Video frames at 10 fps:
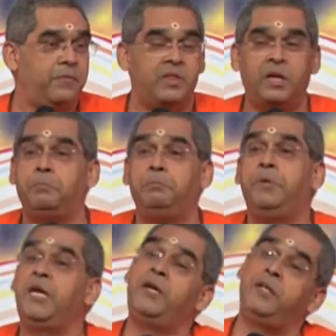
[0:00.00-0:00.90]
that
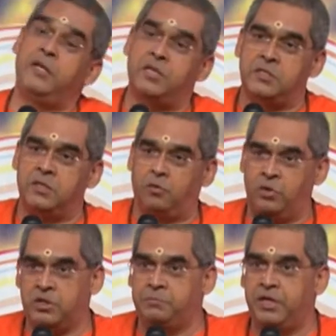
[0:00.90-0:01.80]
BTS, now
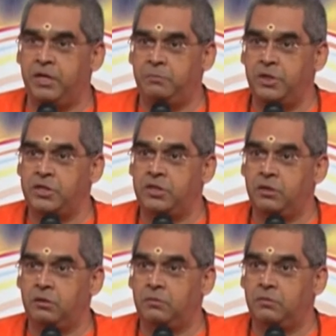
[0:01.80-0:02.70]
it is BMTC.